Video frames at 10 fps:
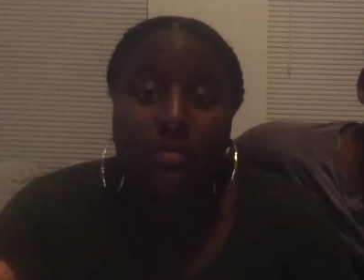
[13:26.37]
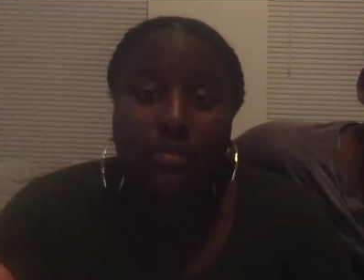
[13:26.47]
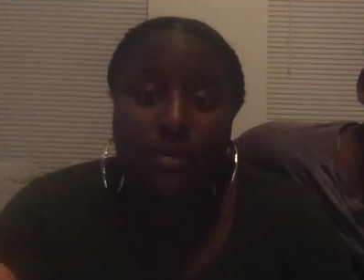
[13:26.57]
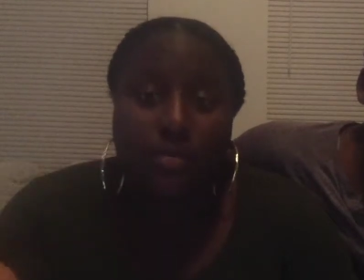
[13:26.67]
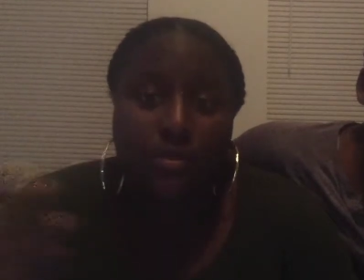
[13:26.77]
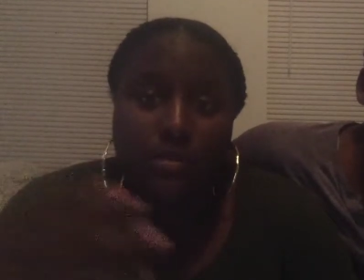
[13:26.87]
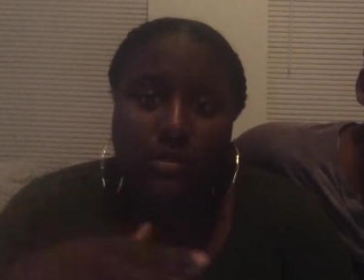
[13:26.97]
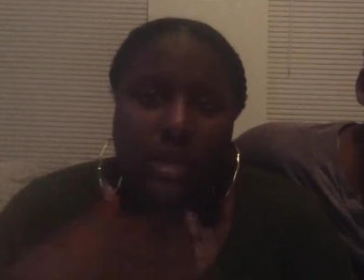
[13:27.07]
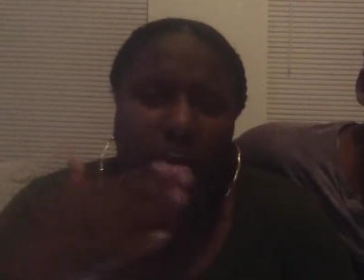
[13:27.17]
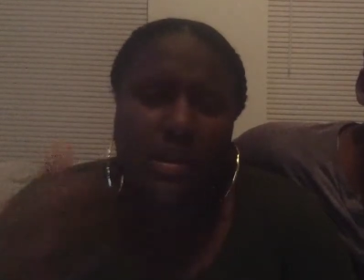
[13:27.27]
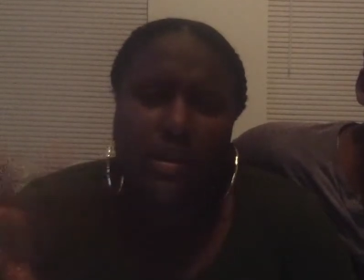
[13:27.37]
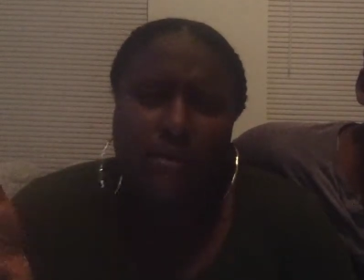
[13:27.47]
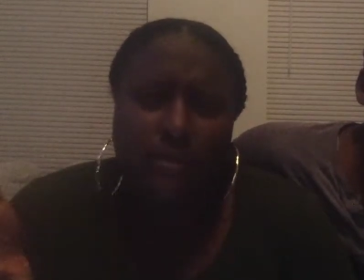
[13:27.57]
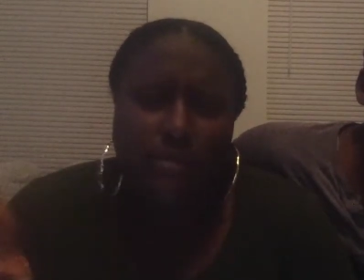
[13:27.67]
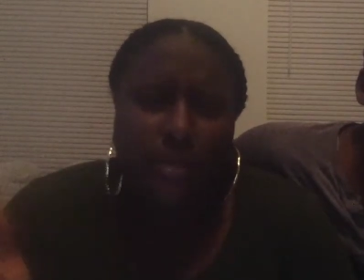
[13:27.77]
Mommy's Music, and I
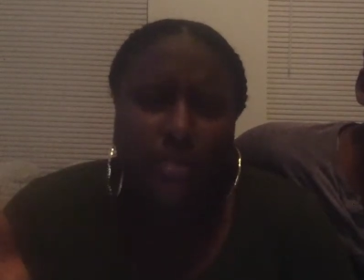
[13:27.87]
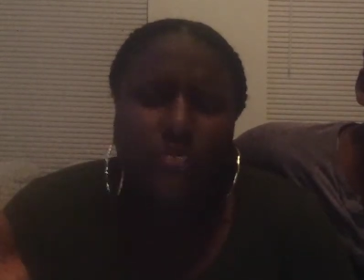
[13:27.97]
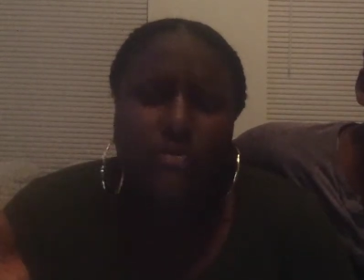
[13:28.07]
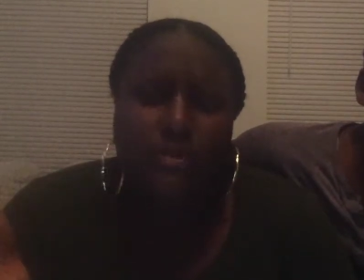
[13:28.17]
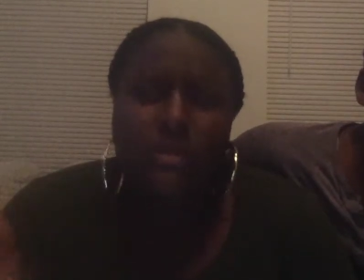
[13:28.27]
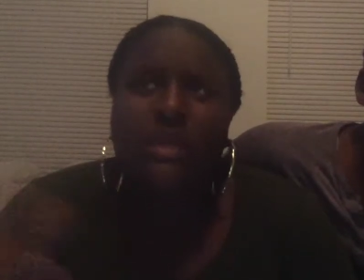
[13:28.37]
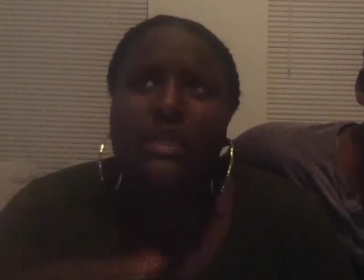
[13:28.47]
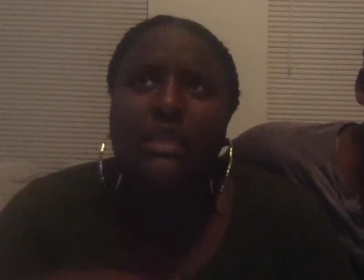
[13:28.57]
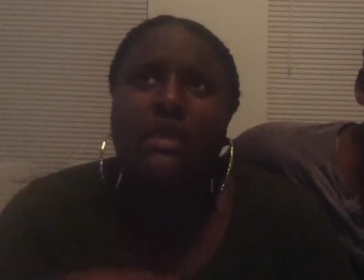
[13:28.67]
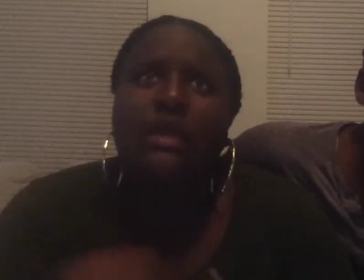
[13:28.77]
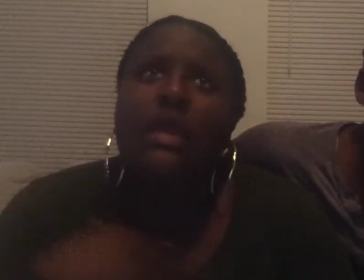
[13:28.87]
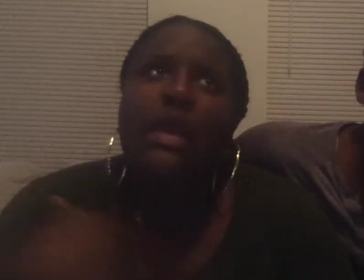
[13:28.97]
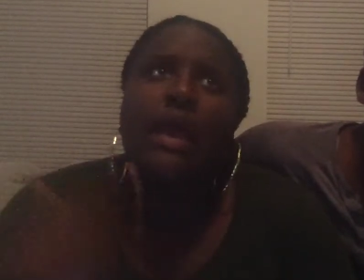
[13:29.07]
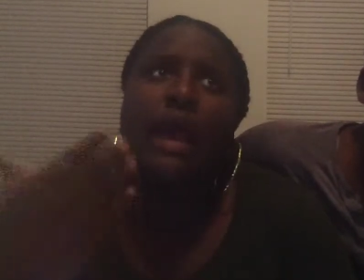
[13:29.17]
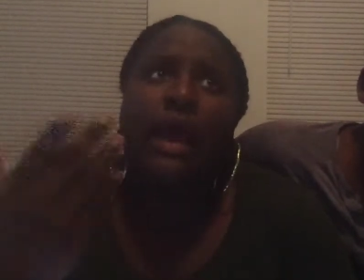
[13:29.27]
never messed with it. And then
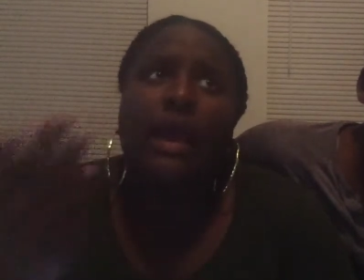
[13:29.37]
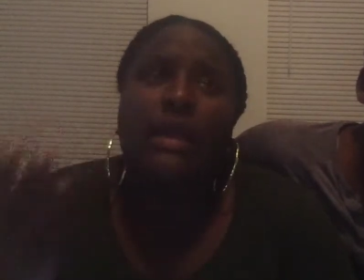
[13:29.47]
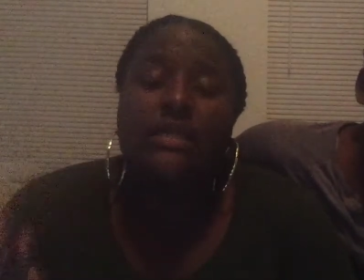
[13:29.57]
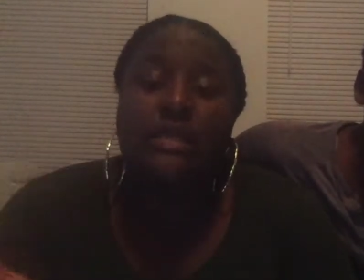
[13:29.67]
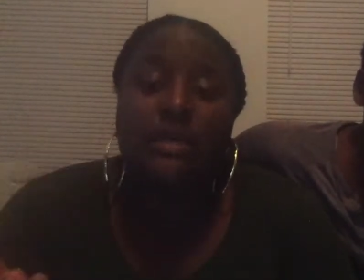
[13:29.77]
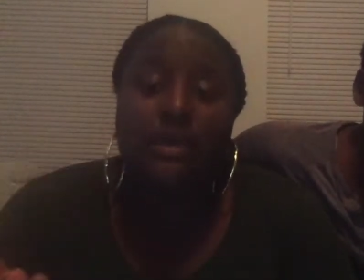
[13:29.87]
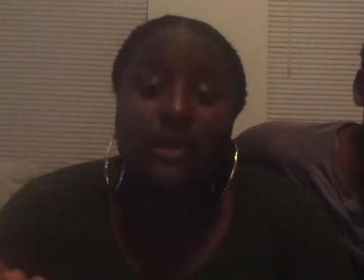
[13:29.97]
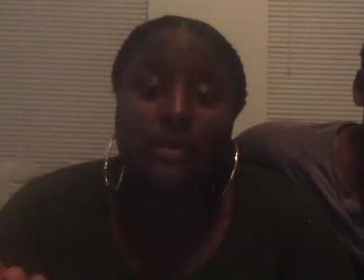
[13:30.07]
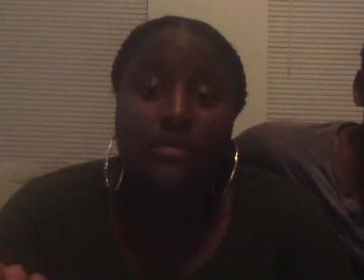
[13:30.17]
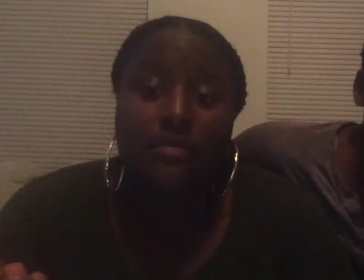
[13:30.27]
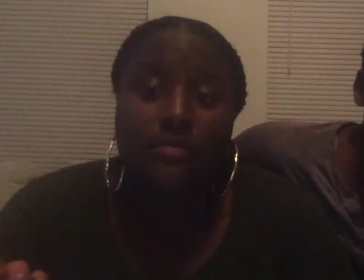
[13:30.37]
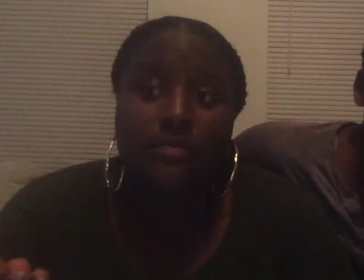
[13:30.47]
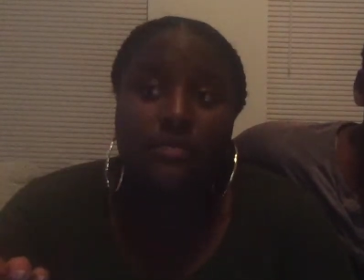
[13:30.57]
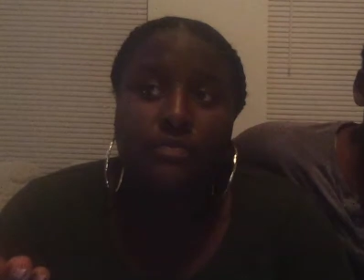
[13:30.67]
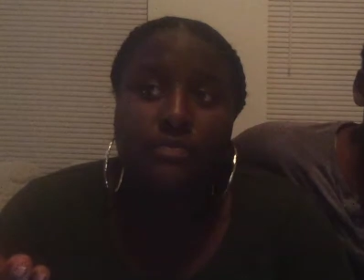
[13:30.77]
I had a son.
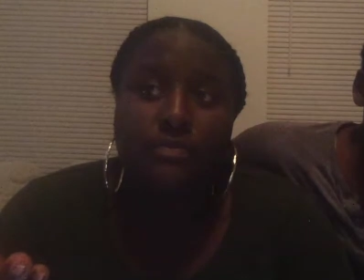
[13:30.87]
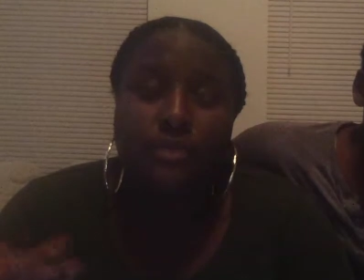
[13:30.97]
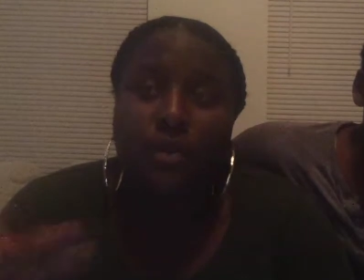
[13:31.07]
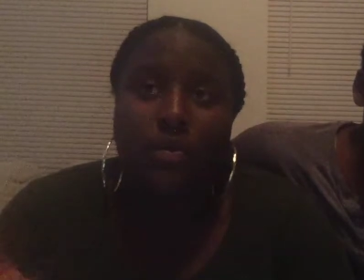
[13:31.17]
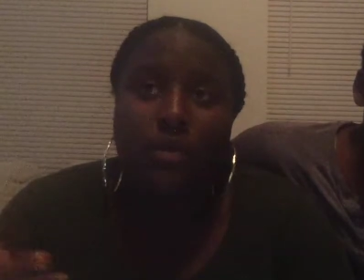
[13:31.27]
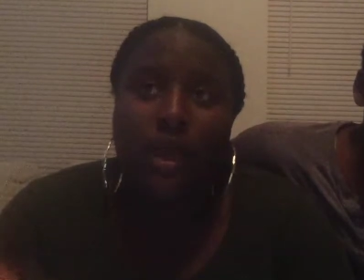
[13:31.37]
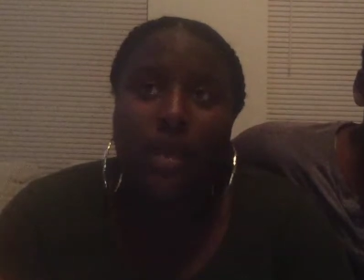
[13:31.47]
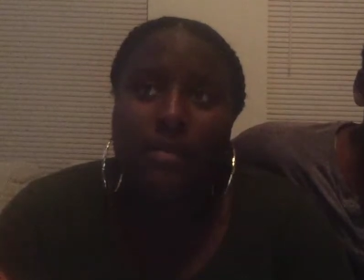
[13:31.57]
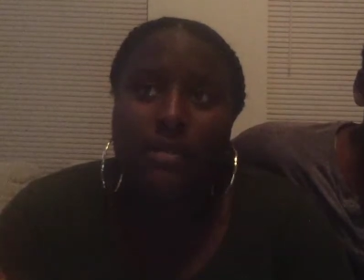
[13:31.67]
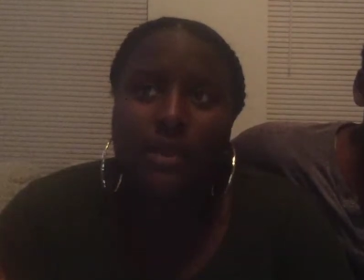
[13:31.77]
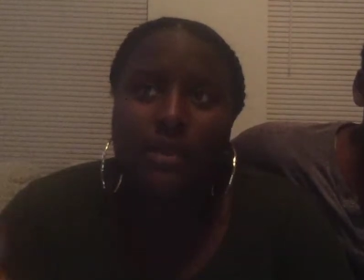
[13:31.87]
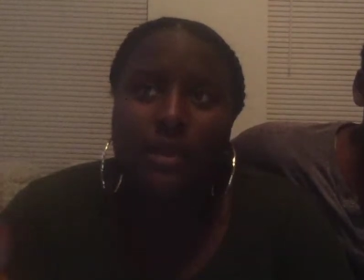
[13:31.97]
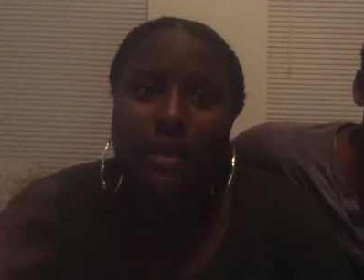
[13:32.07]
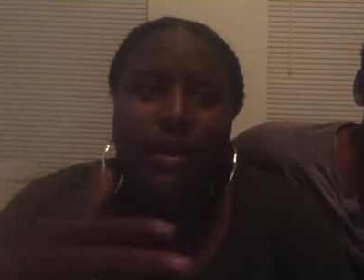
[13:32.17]
No, I had my son already.